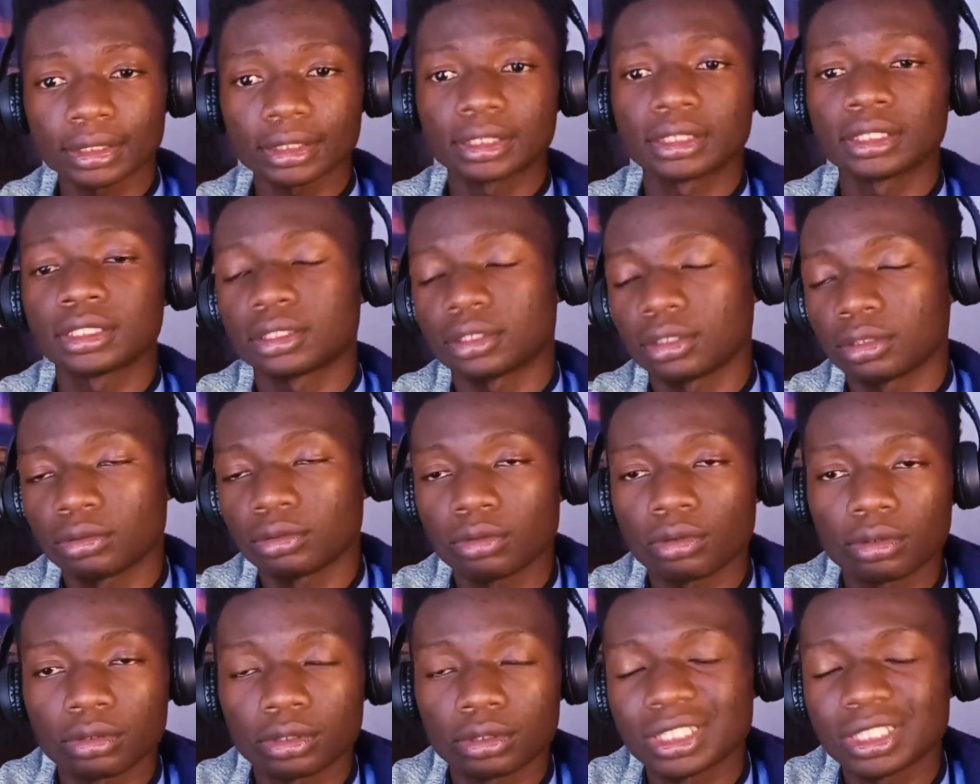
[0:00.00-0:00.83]
she's, you
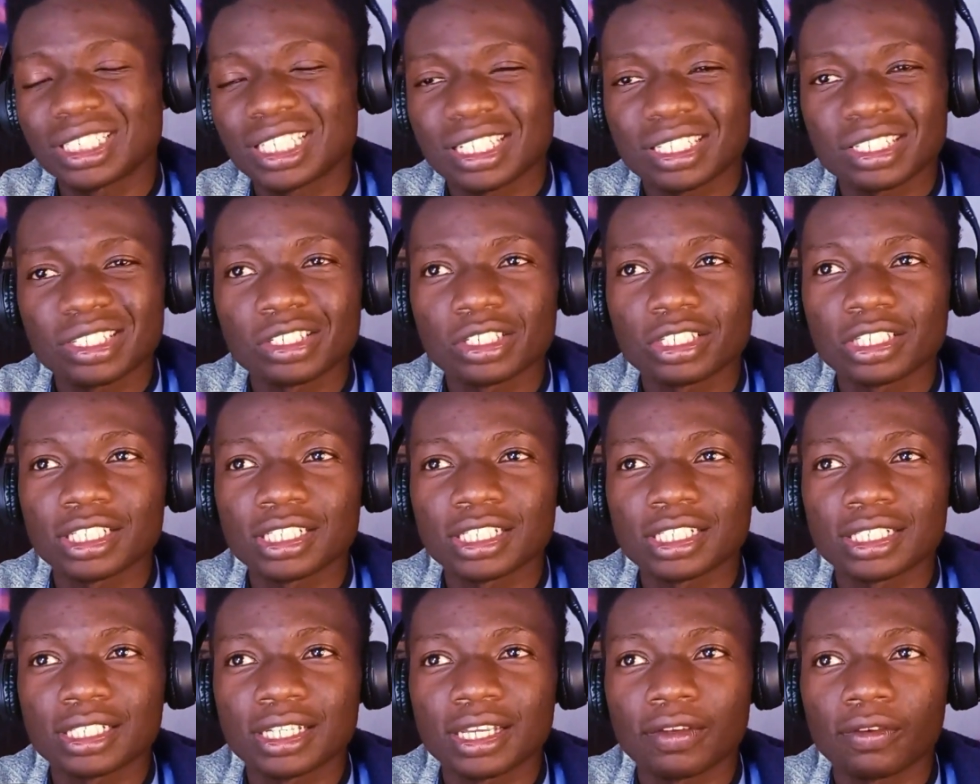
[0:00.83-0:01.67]
know, she doesn't
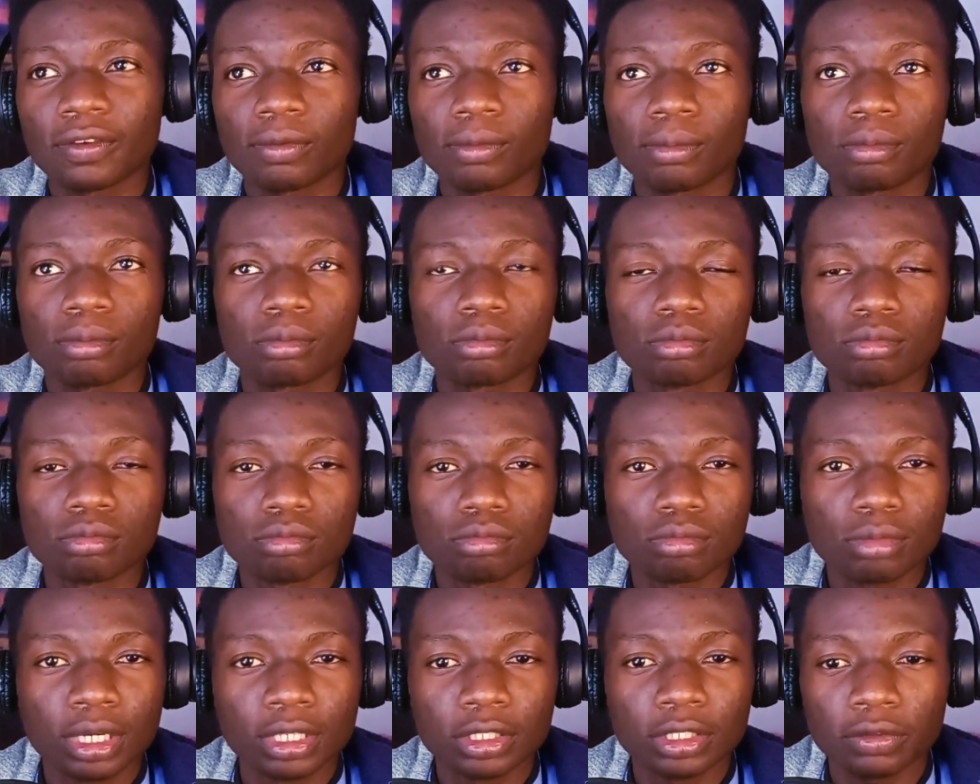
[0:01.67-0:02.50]
really have
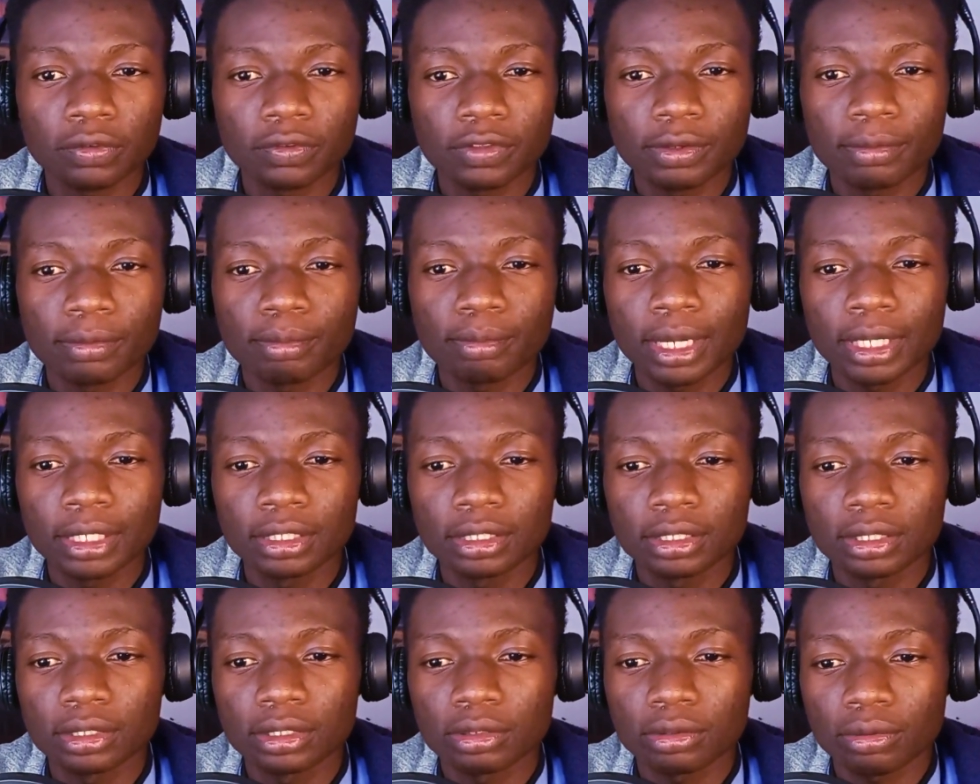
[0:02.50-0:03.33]
much of a
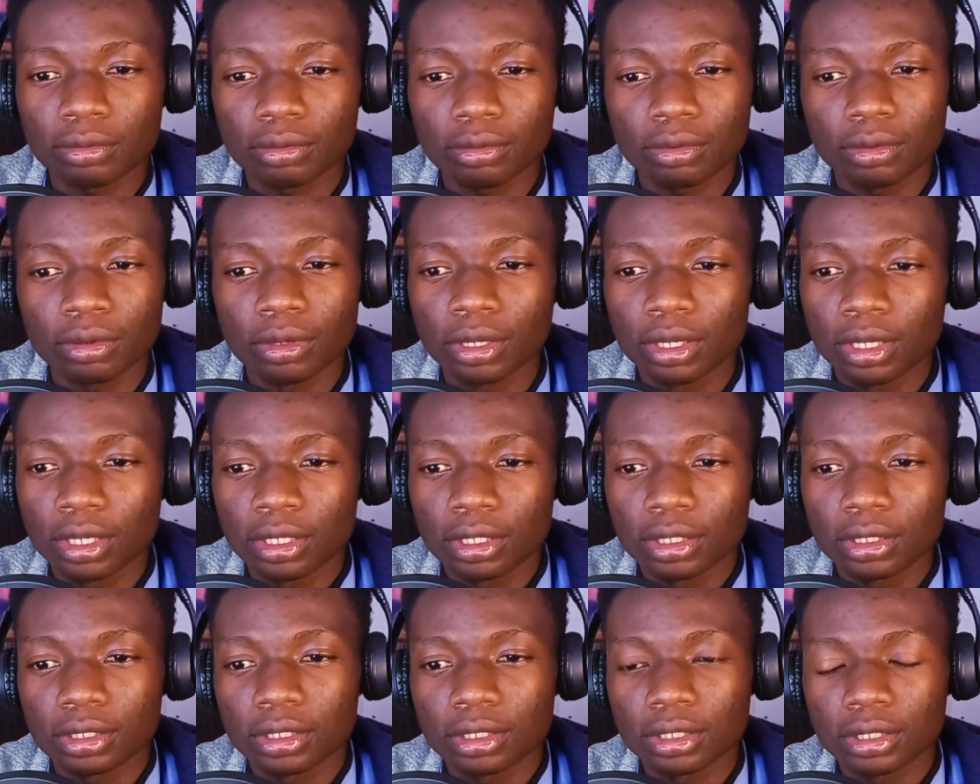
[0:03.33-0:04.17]
mind, so
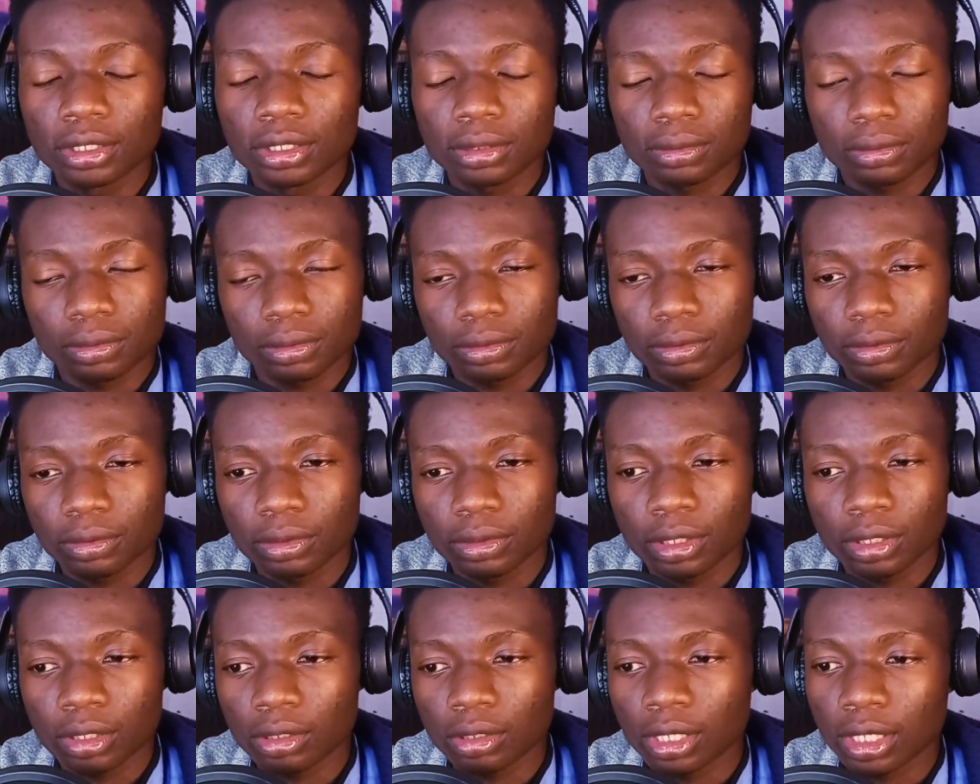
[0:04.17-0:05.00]
she's
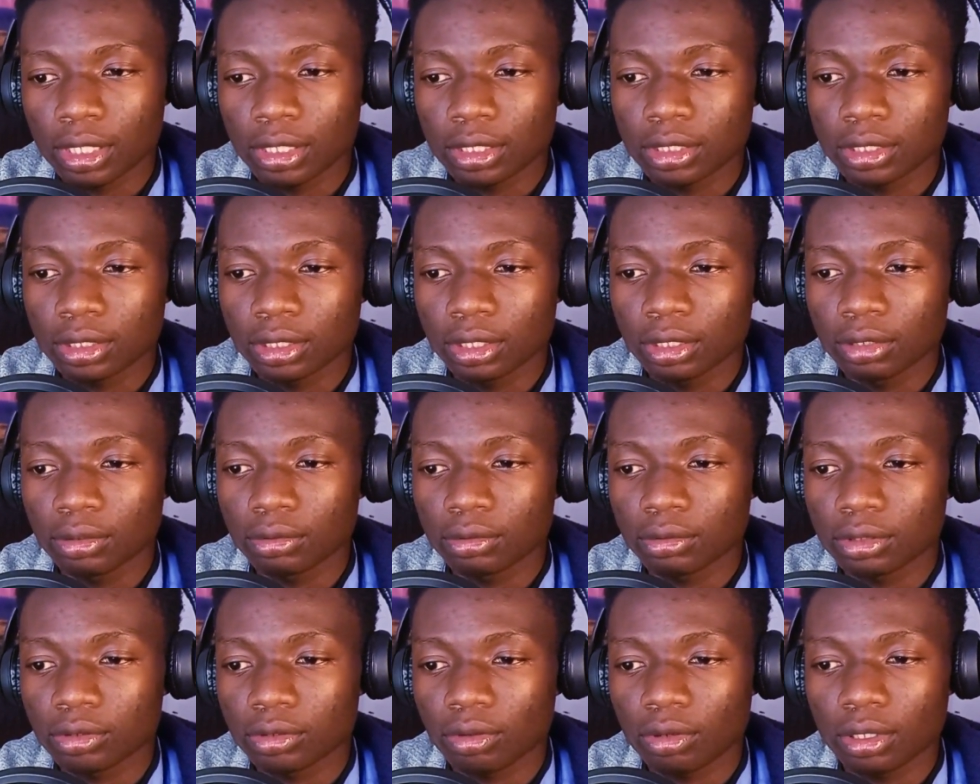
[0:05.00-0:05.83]
like a snake
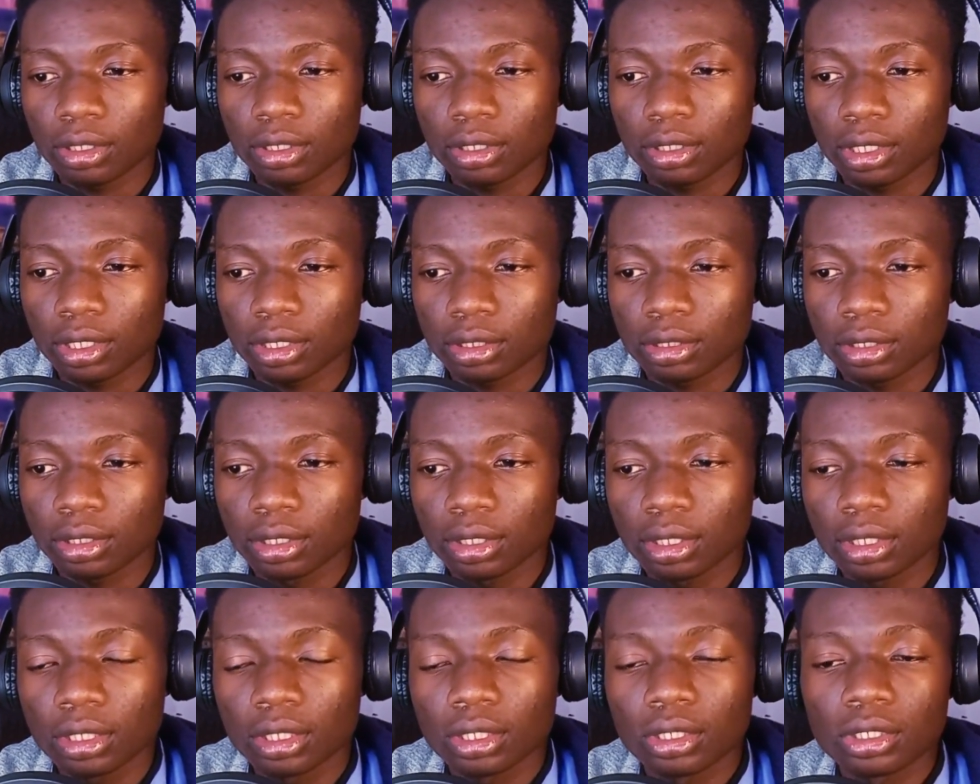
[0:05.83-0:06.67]
or something like that.
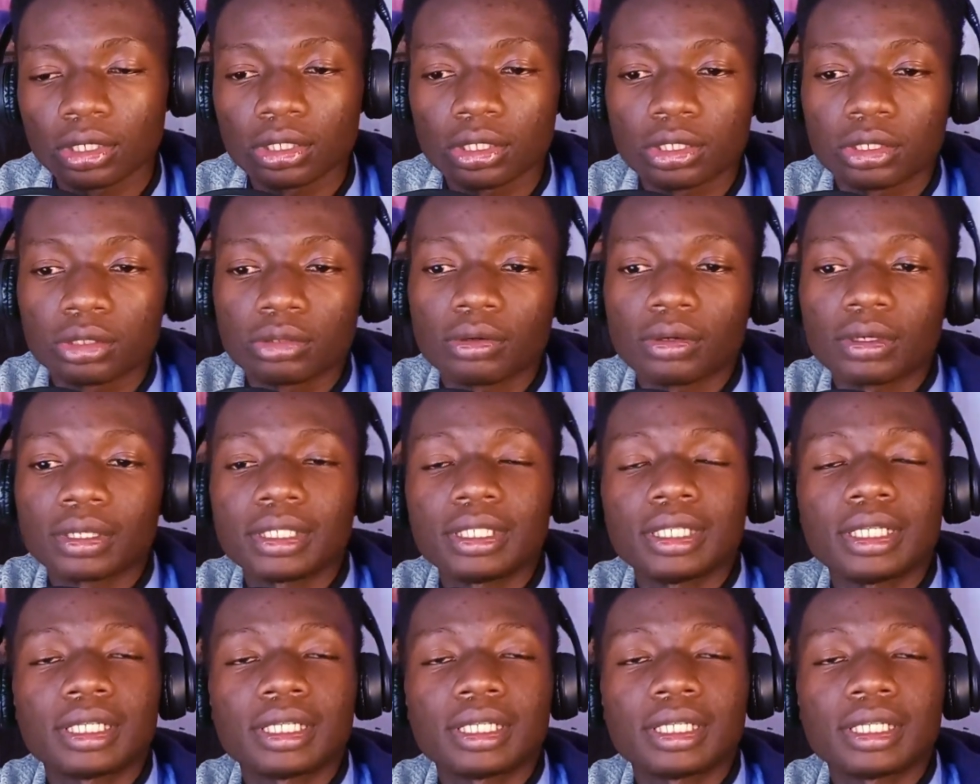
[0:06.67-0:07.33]
So